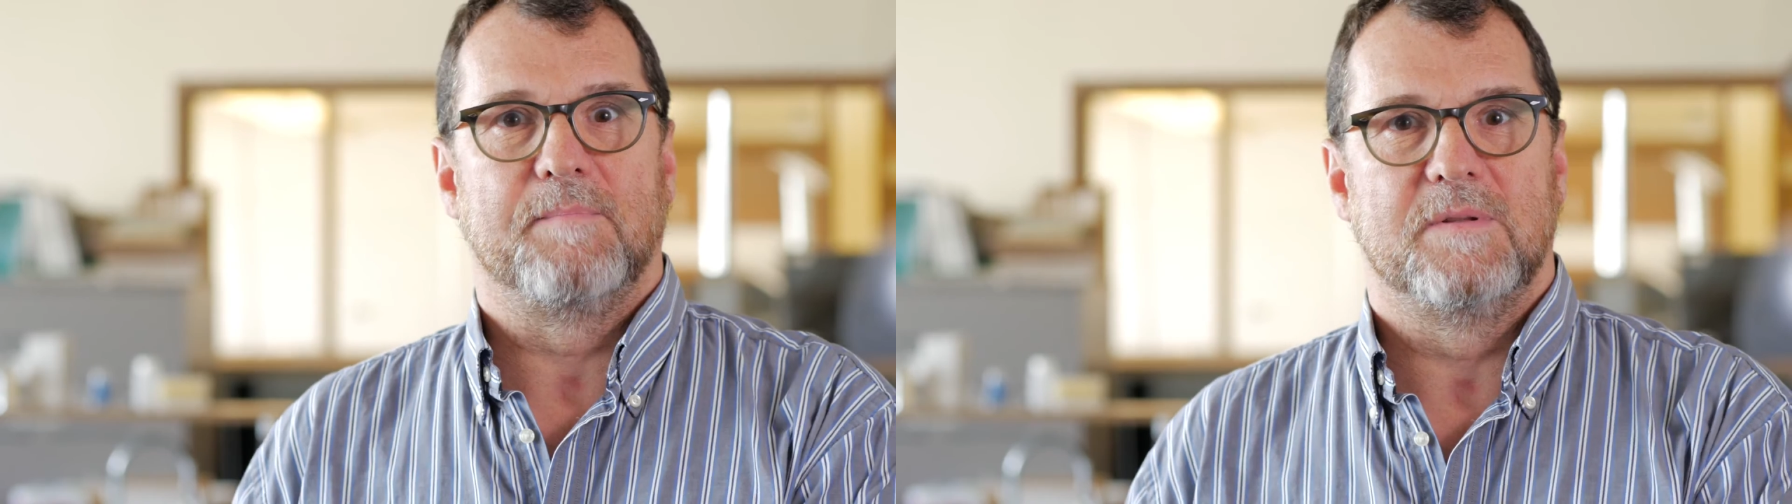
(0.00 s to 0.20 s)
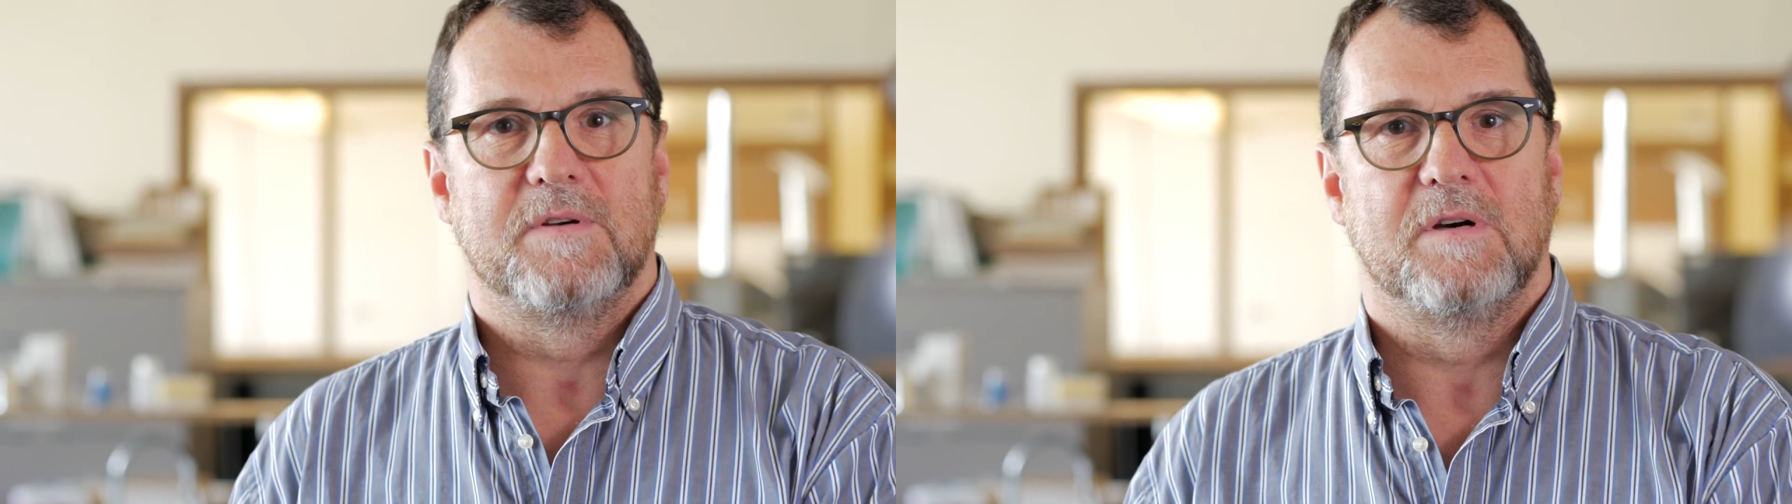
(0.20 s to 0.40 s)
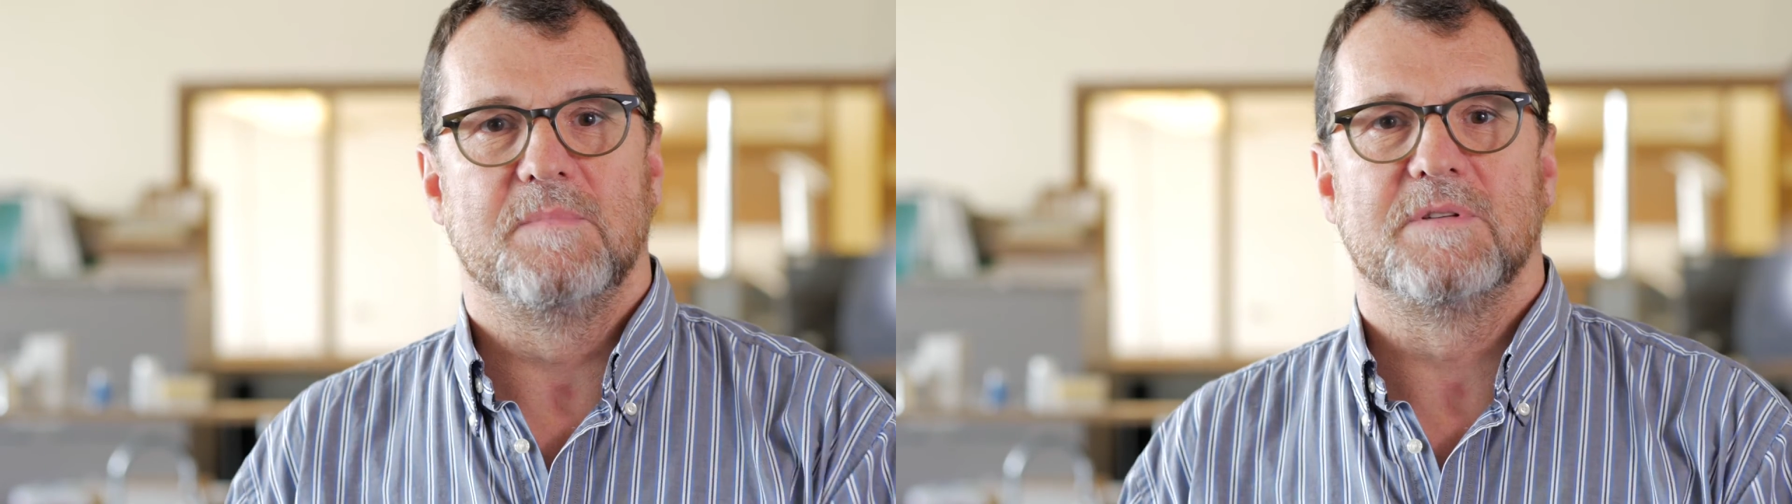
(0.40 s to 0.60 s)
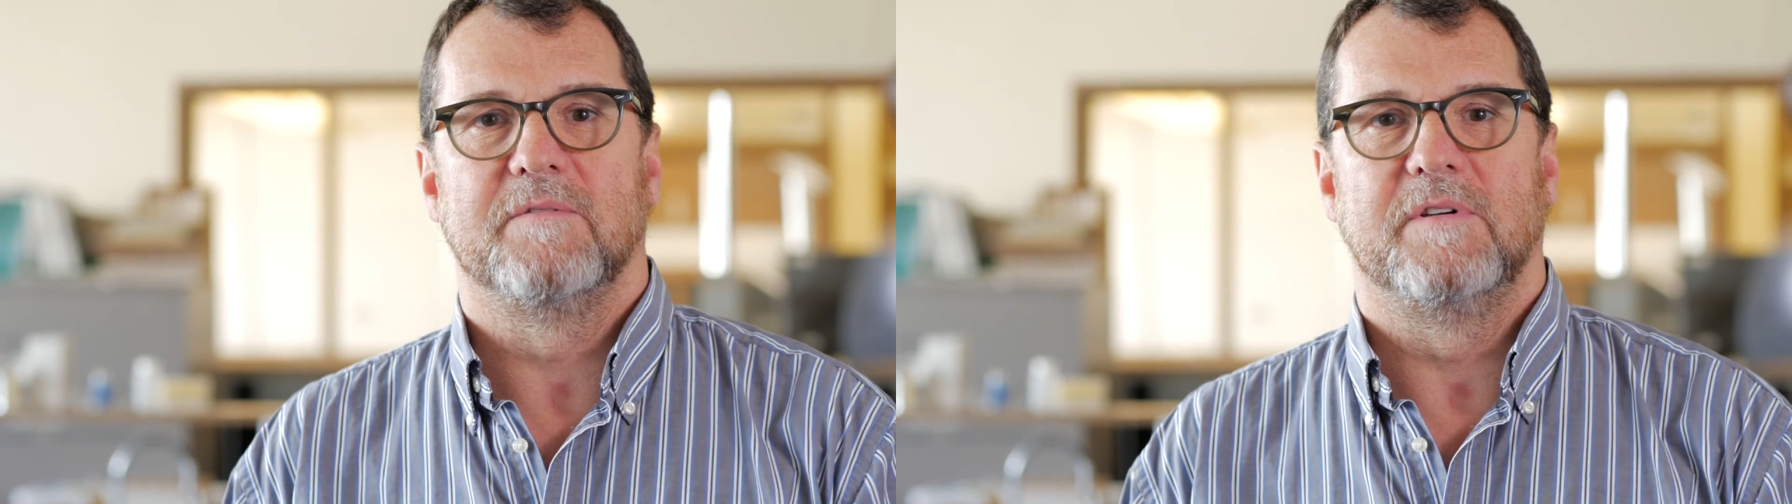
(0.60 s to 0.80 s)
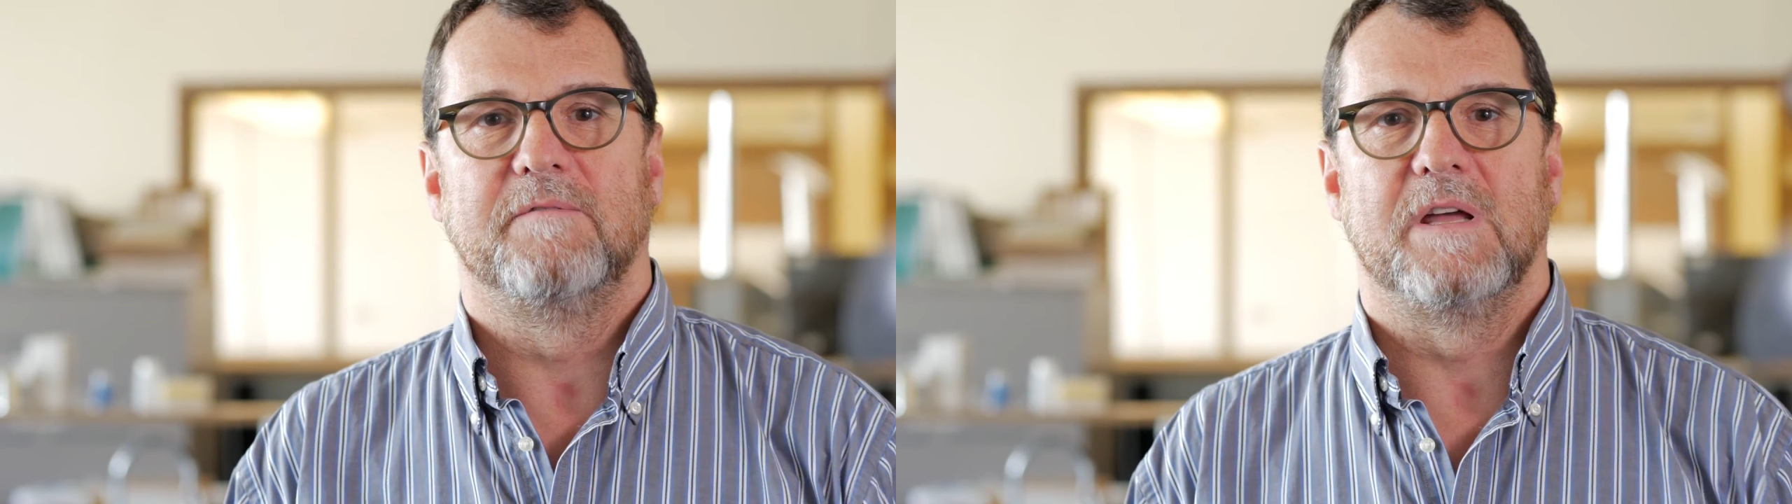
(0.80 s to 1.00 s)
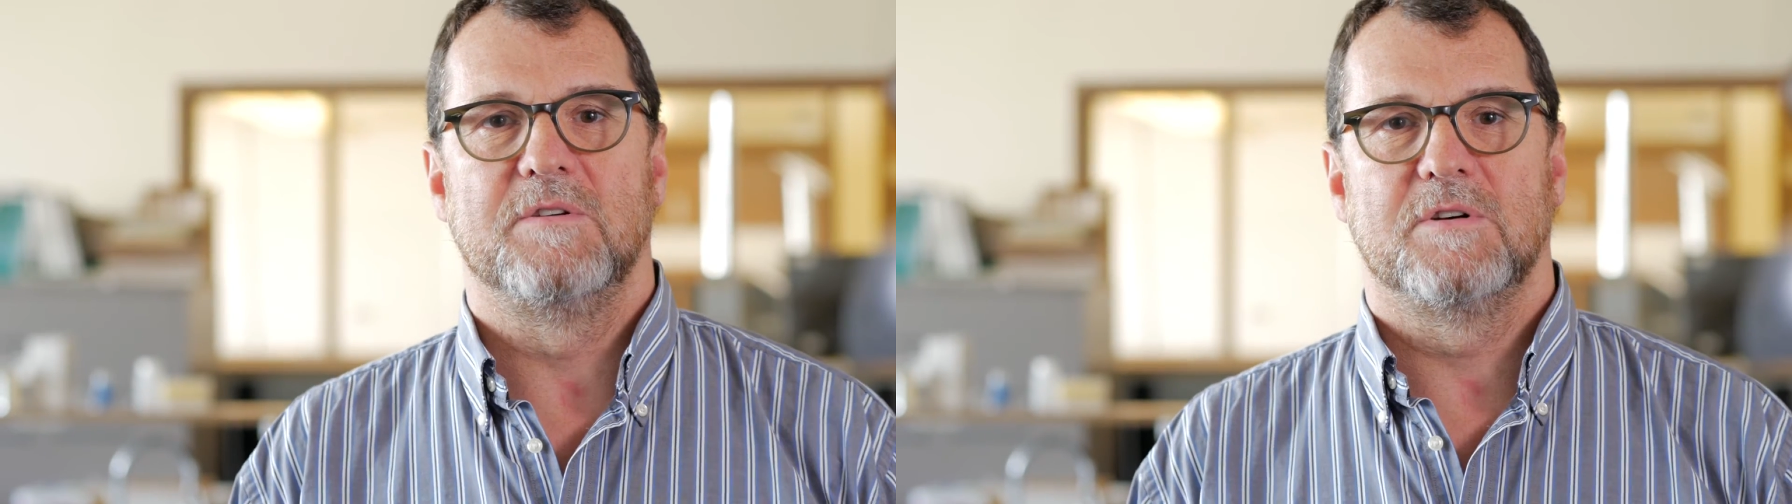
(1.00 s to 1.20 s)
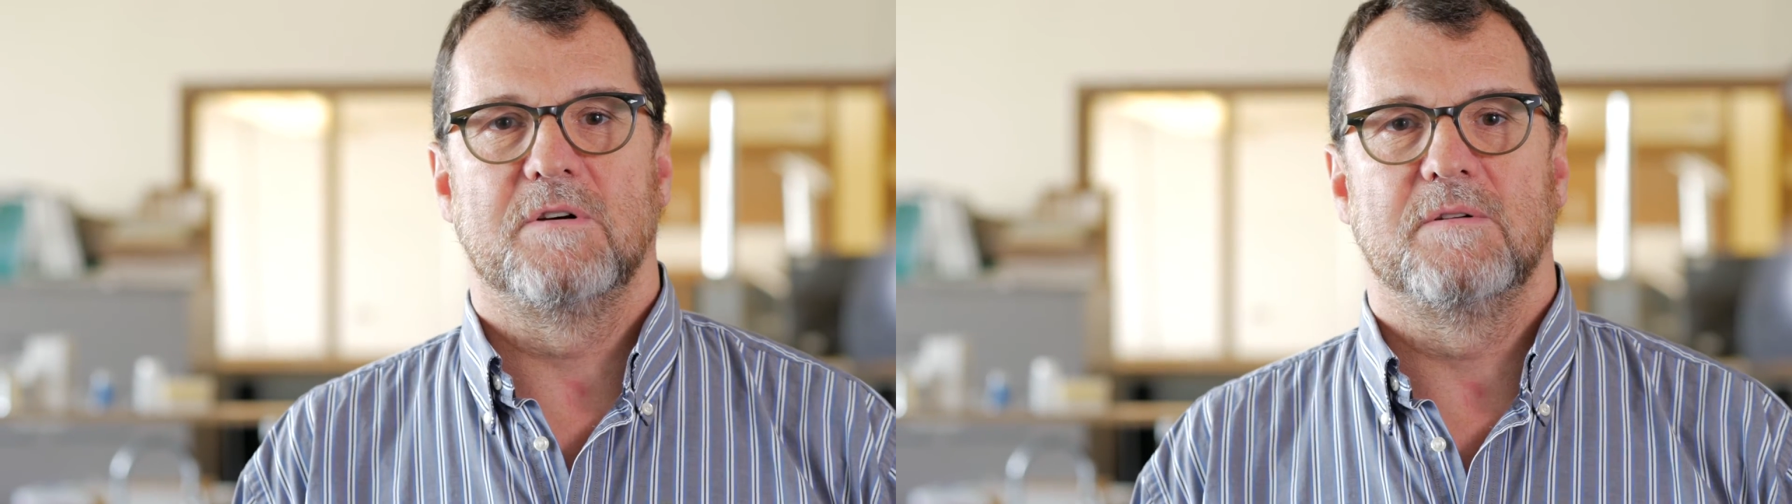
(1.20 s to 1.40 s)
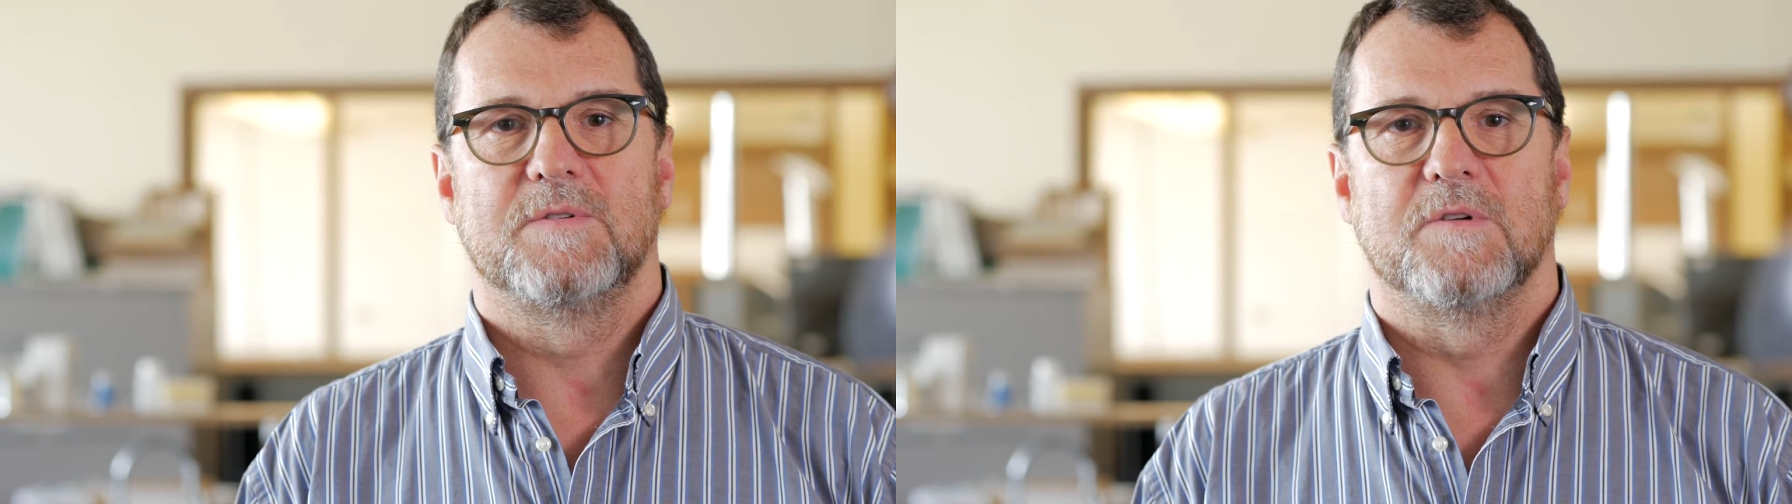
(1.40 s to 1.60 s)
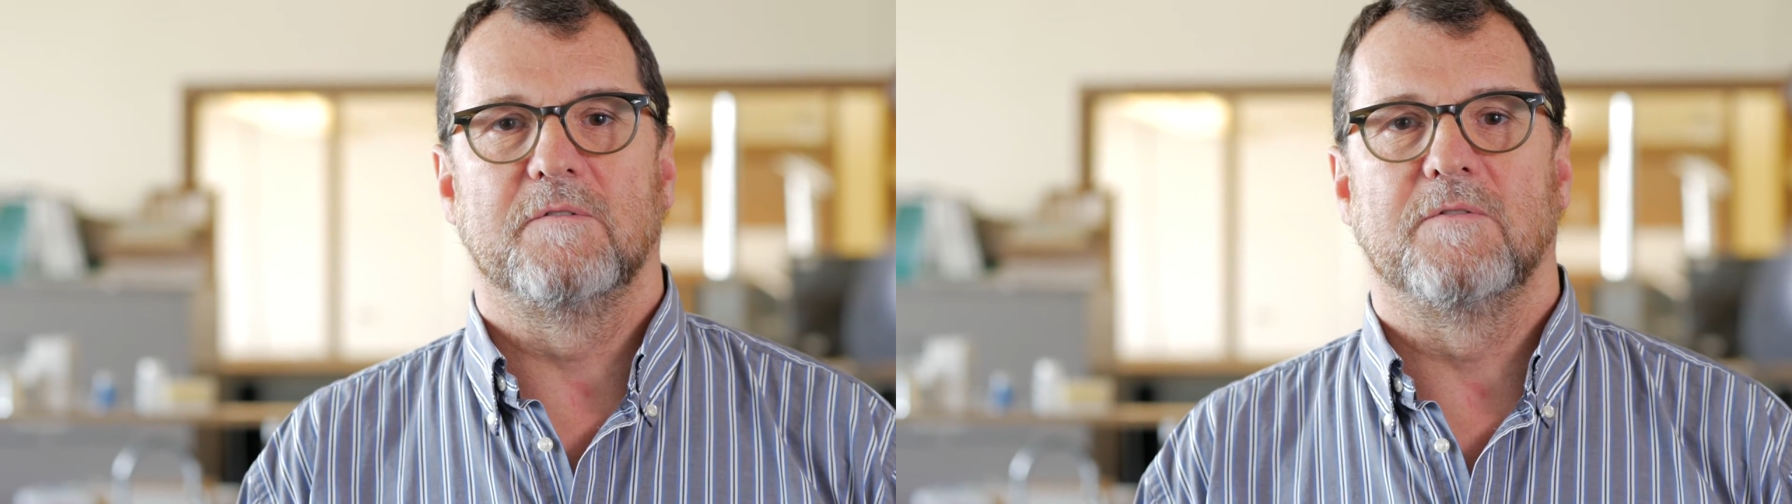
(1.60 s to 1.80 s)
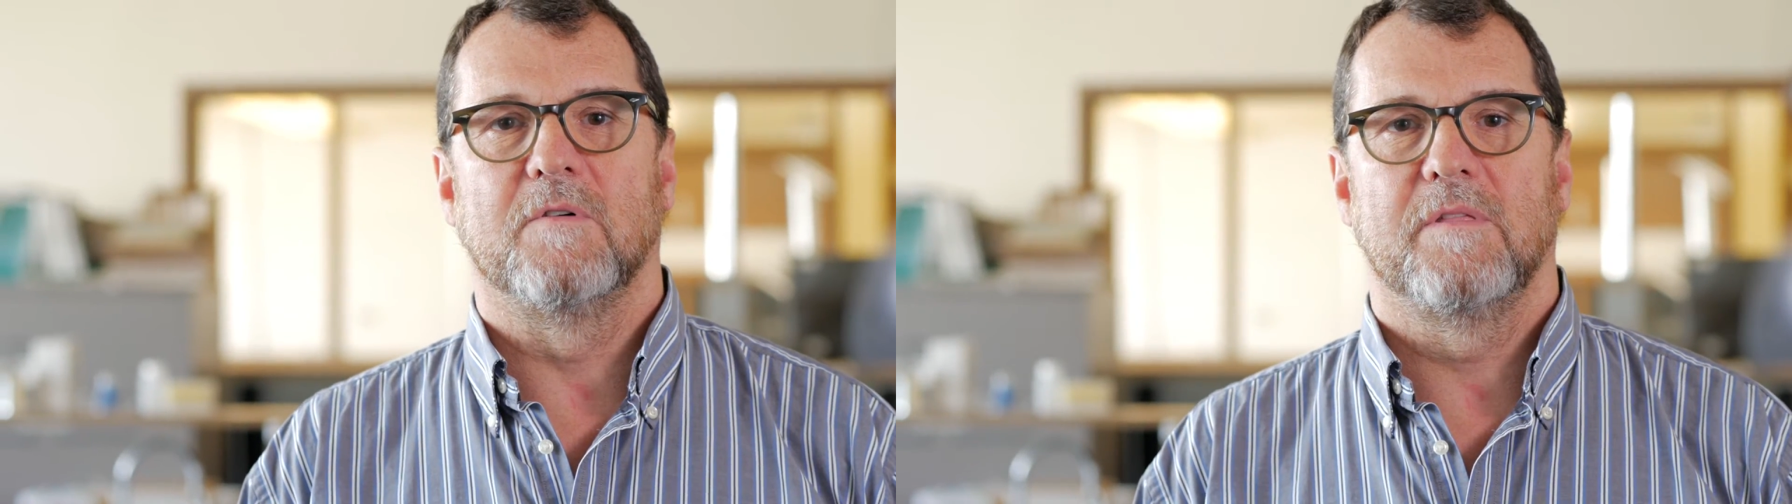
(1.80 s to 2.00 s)
in terms of adventure and so
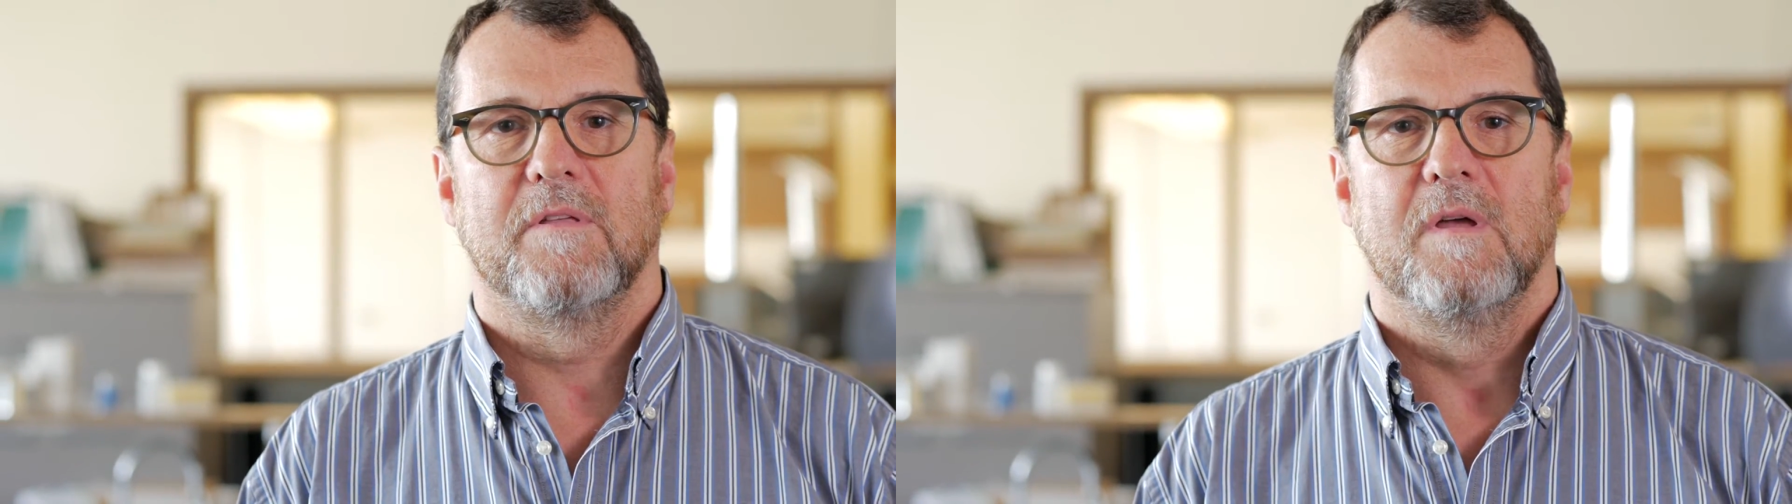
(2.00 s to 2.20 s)
forth.